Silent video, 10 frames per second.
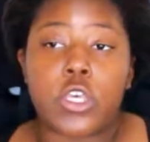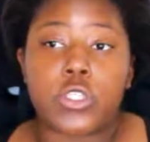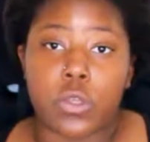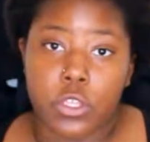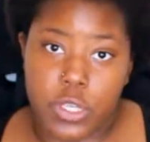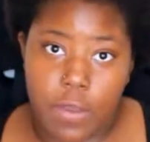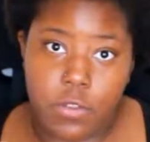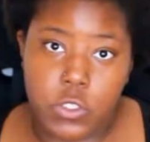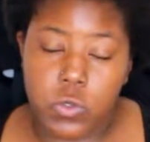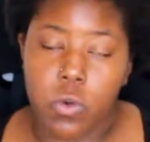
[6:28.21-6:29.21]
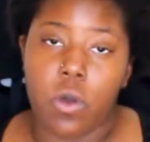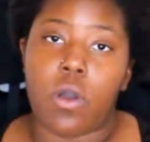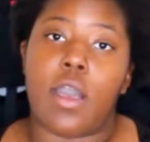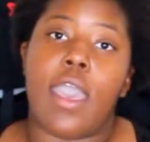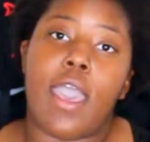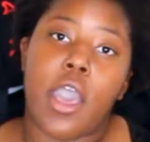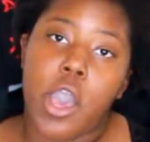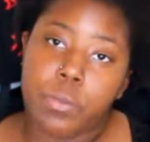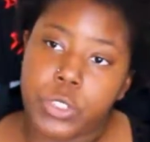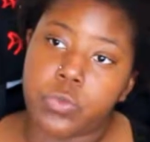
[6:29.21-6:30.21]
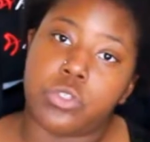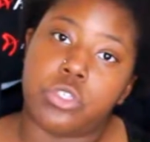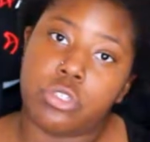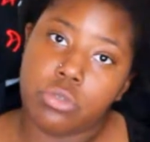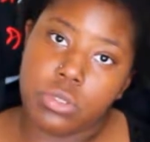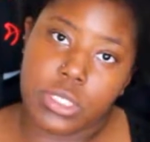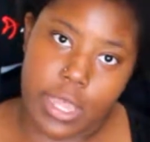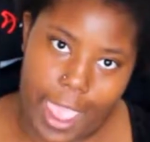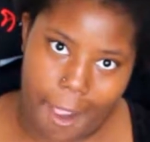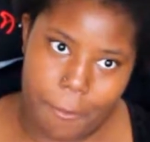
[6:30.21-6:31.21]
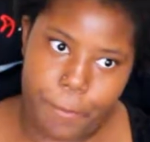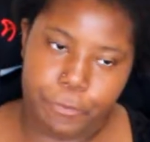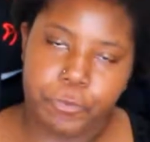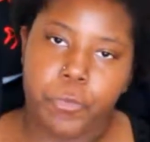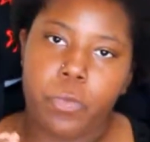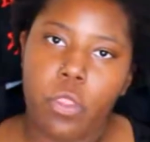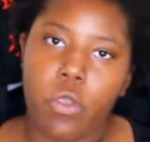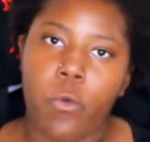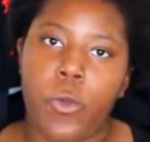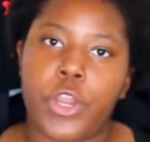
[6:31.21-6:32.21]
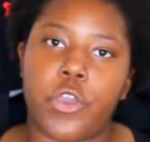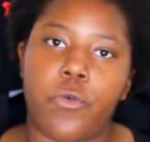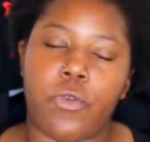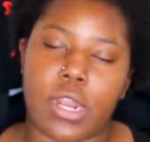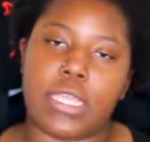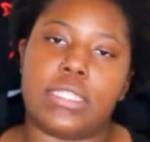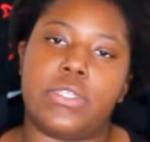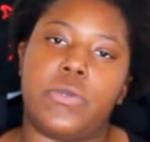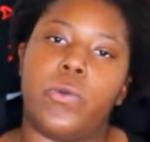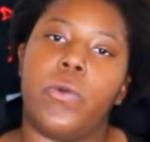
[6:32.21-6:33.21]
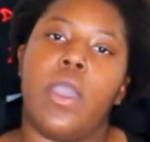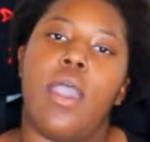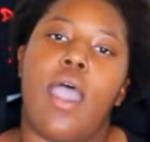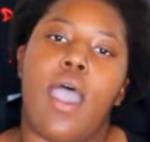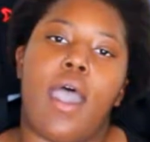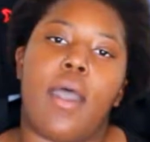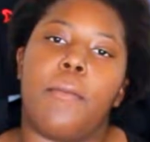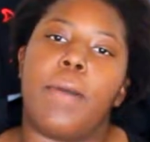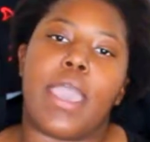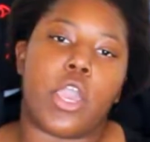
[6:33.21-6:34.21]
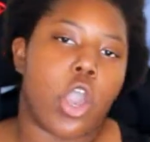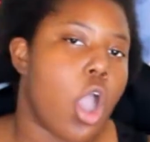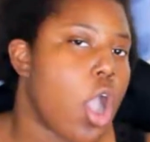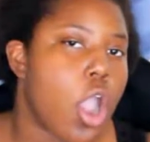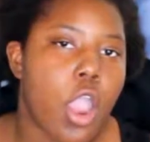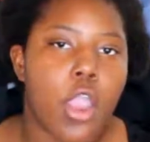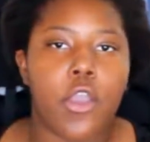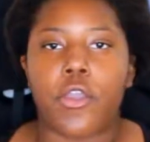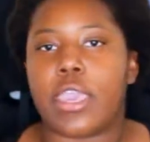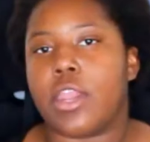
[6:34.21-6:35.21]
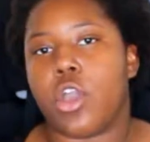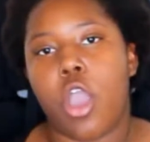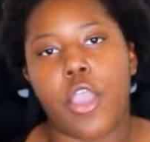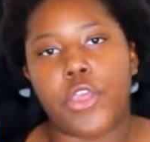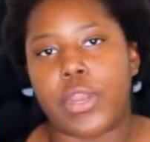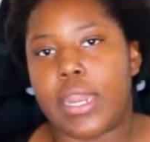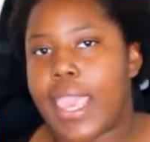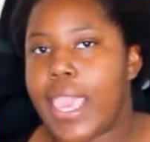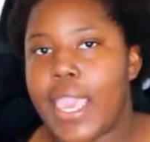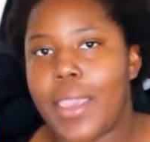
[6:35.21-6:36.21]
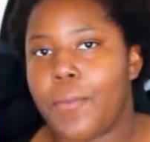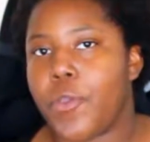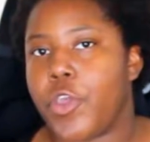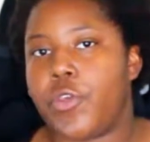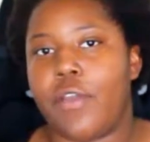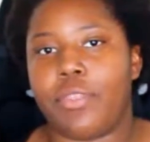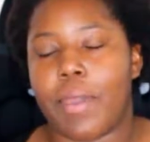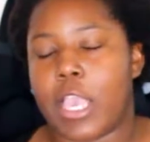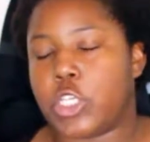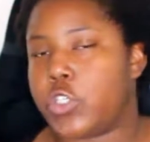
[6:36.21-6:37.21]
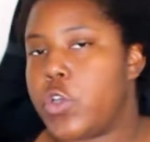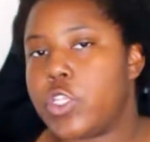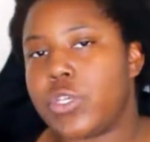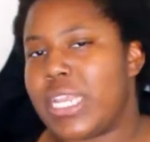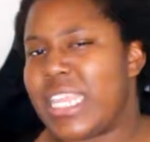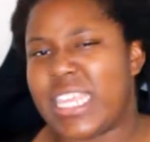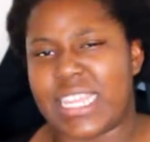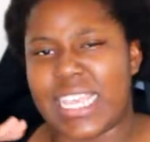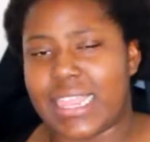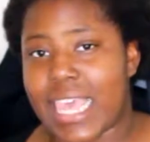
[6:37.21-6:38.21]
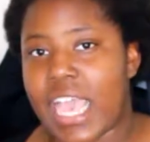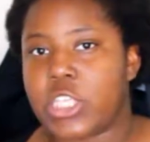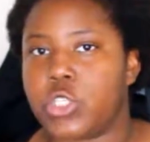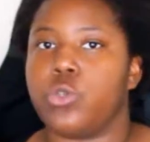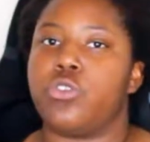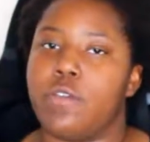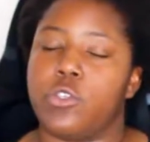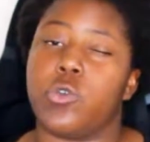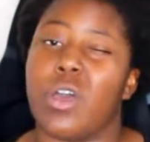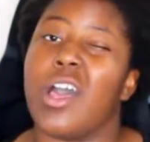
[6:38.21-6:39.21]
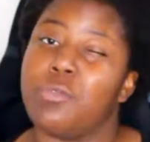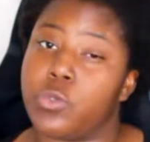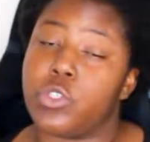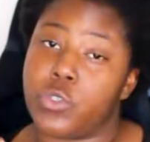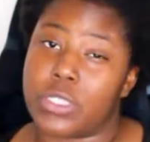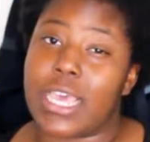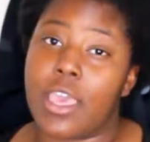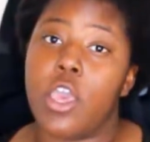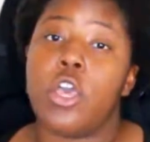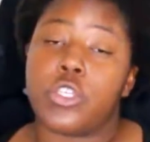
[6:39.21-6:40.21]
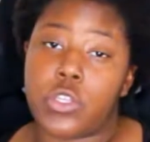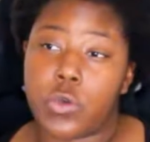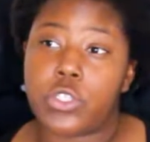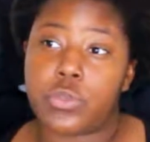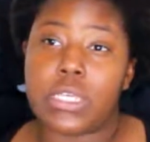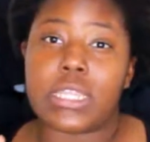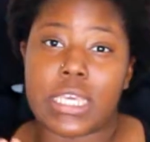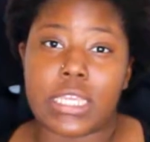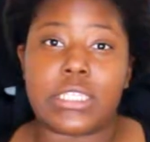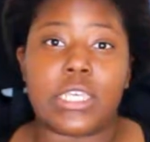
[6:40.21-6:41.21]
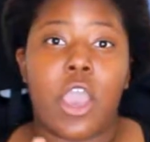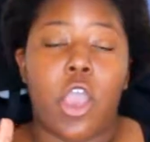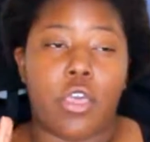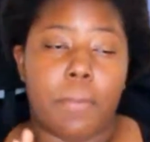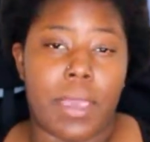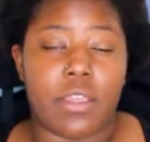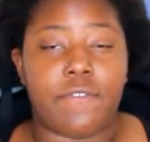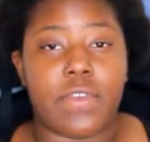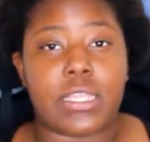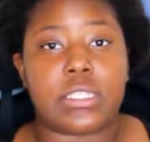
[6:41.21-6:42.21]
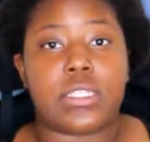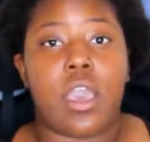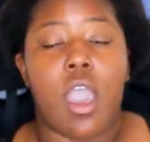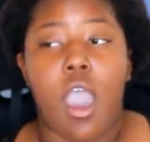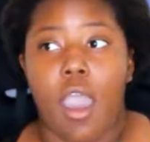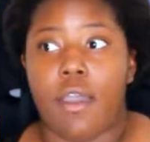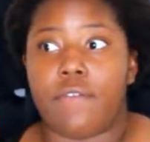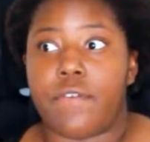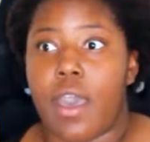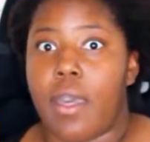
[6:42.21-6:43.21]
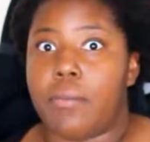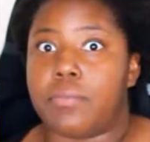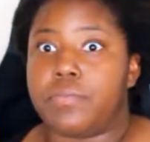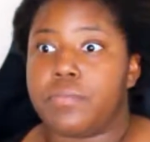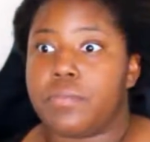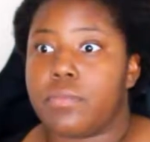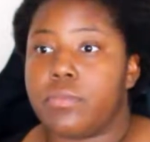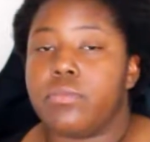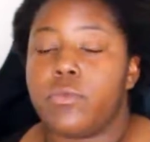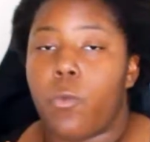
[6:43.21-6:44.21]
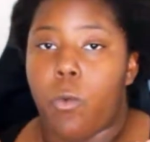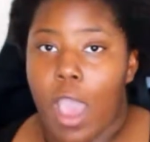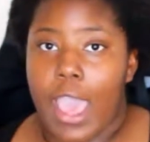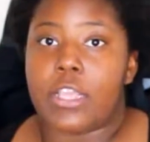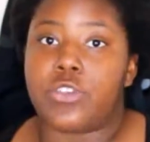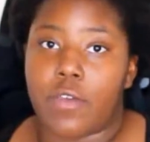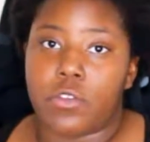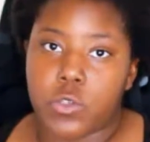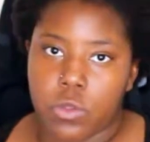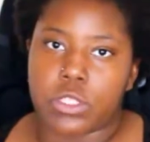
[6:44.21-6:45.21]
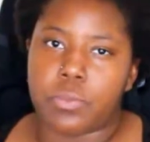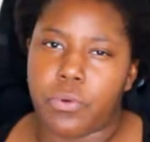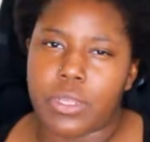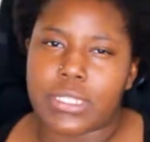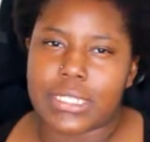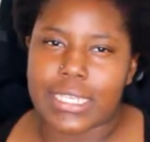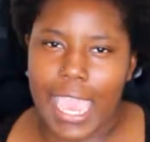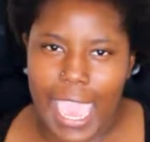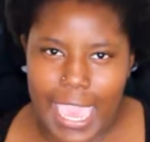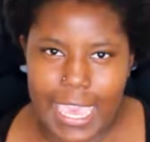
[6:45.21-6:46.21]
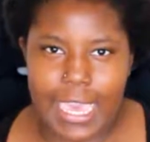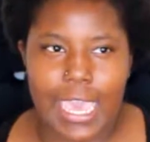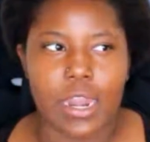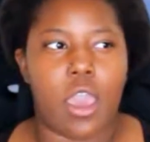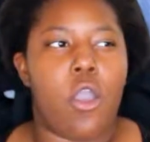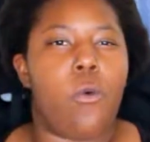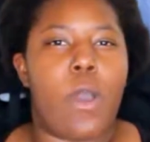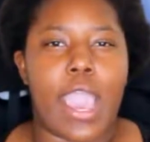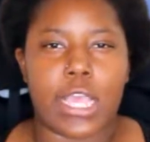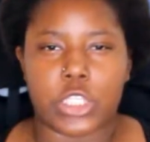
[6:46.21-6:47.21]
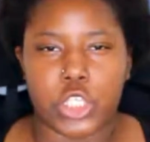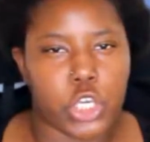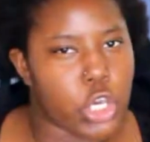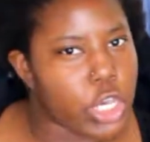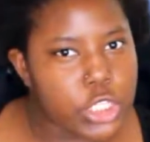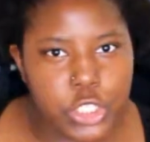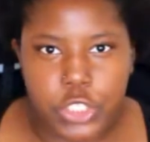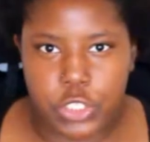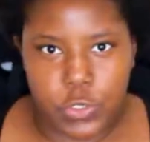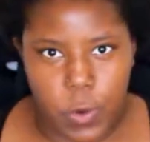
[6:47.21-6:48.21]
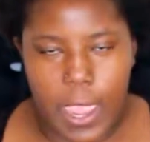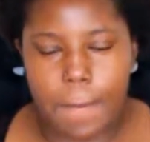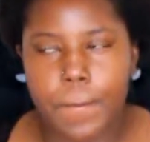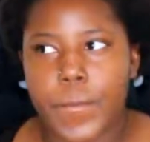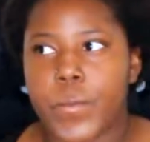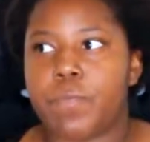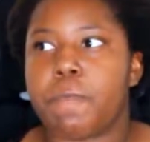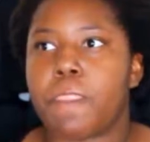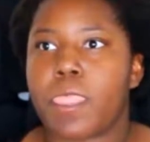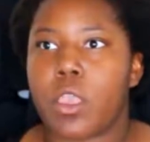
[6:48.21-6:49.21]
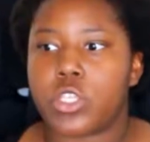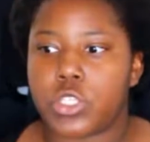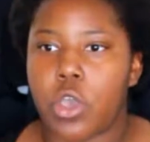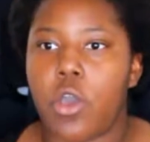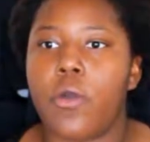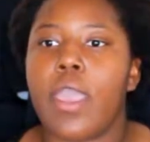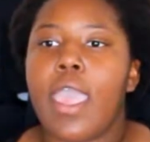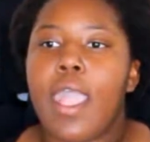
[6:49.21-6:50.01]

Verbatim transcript: So the driving school helps you reduce that when you're ready to buy a car or get a car in your name, or you have to buy insurance or anything like that. So driving school helps you reduce that. So those three things are the benefits of why driving school is important to take and why it's good to do it. So